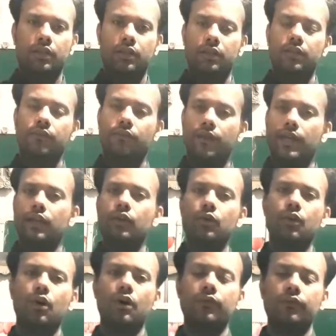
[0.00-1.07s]
the value
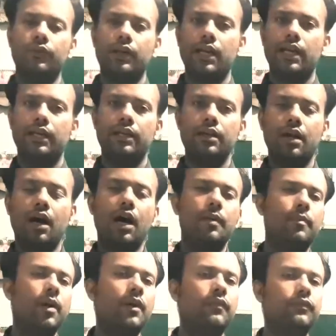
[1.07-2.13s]
of 10
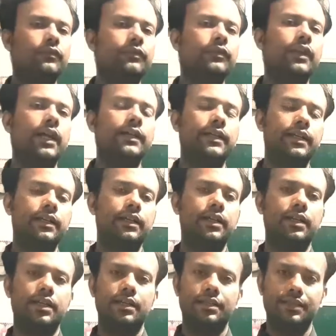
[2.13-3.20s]
above 90
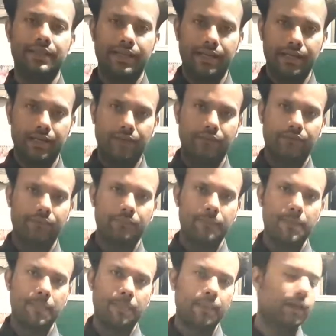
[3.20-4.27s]
degree is negative.
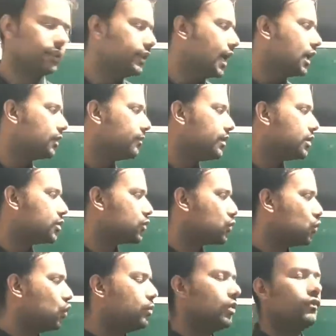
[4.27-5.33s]
That means the
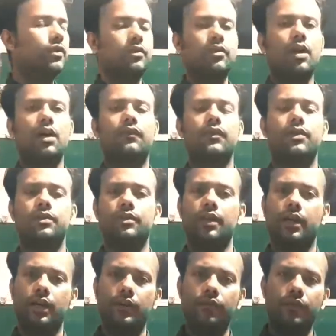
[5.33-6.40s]
slope of the graph is
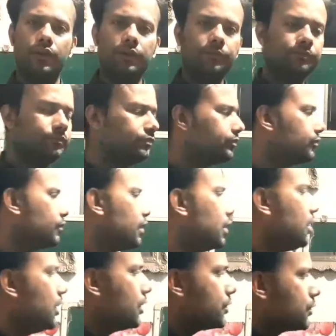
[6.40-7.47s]
negative here.
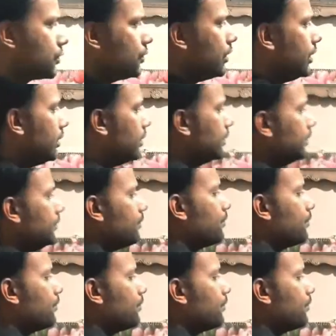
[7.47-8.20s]
So here